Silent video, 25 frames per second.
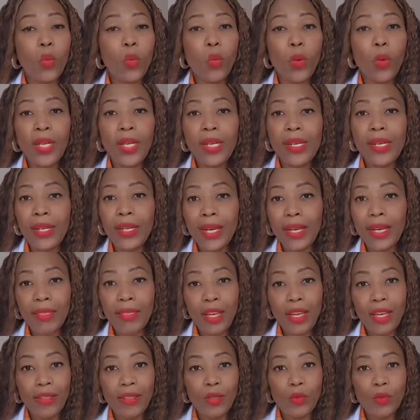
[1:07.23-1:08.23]
1 in
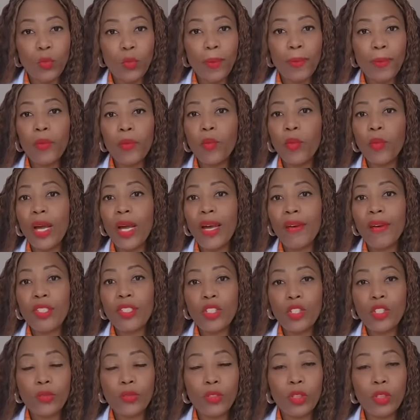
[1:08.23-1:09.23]
9,000 women will have a
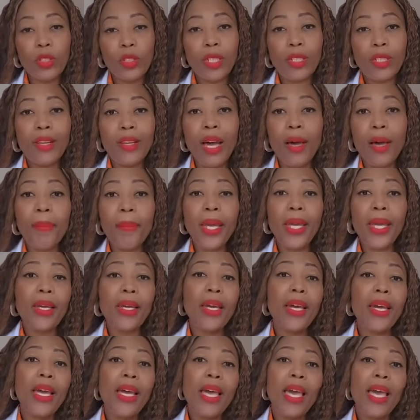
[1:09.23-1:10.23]
cervical ectopic.